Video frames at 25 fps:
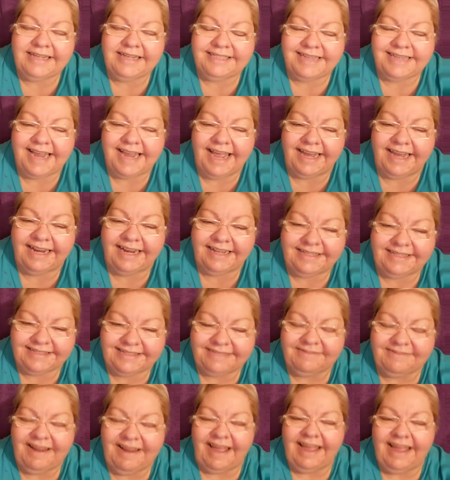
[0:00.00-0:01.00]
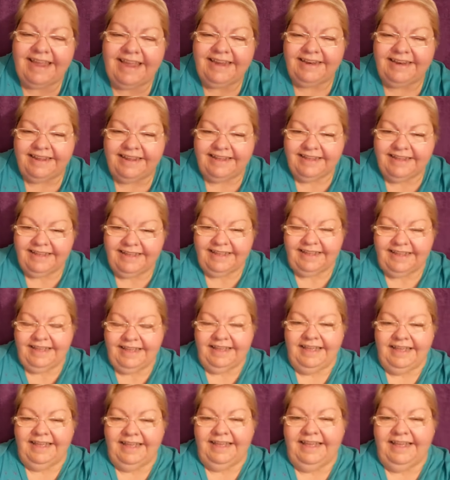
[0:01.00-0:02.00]
Janice, right?
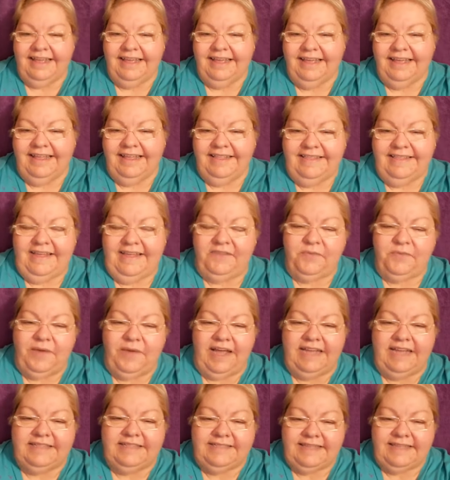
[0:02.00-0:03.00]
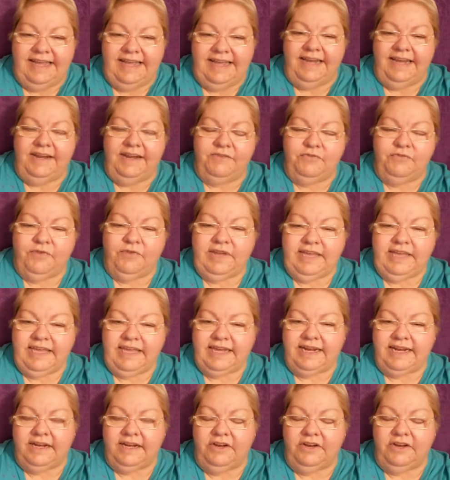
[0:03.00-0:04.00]
That's why I said if we
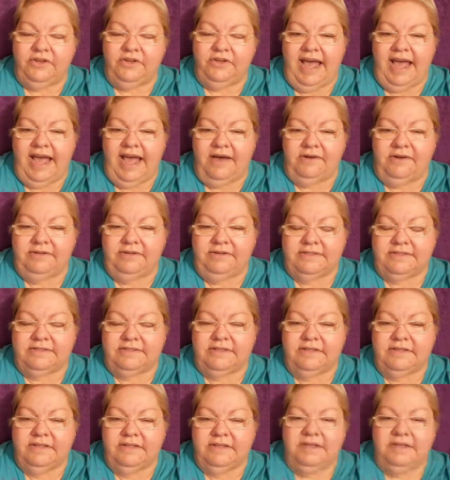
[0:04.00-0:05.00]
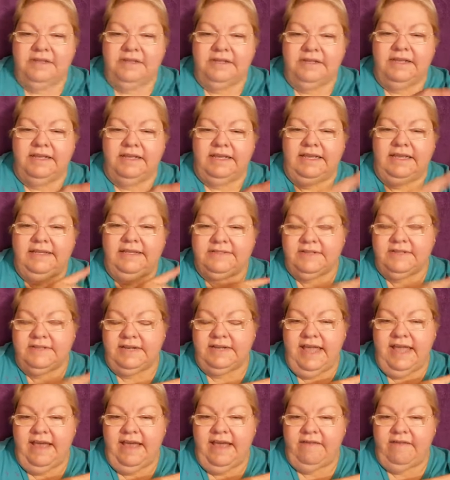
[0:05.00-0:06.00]
get a new house,
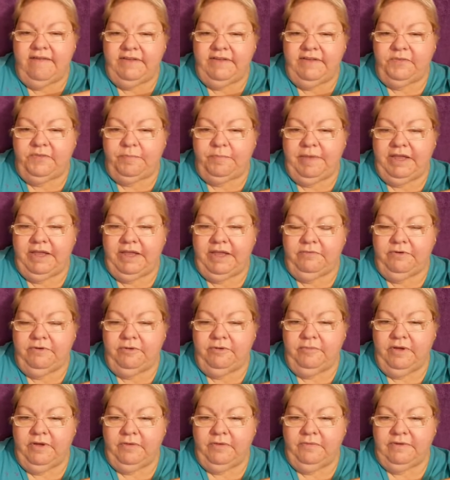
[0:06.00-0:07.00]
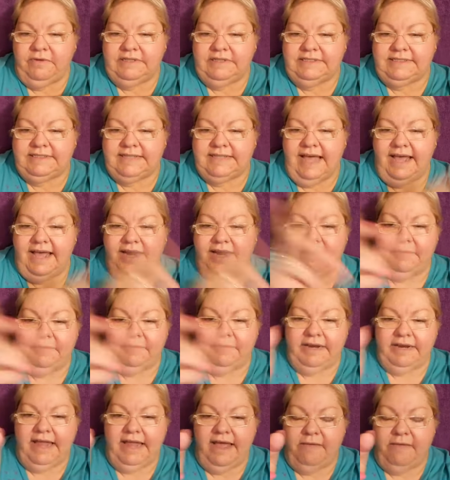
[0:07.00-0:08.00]
he's going to have his bedroom on one side.
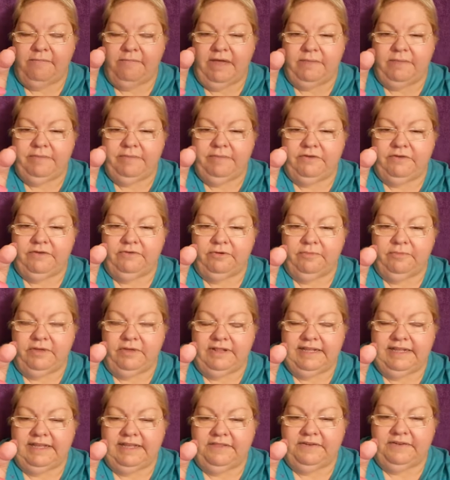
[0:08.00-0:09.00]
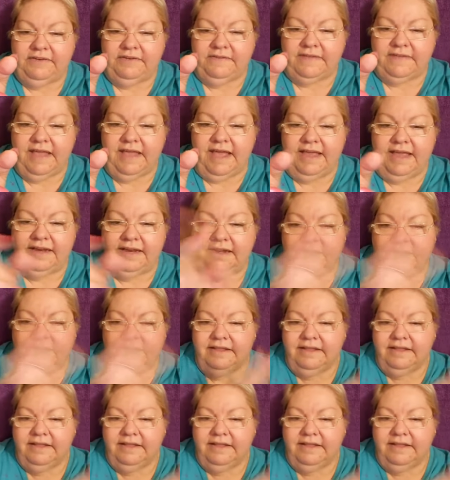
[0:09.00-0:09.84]
I'm going to have my bedroom on the other side.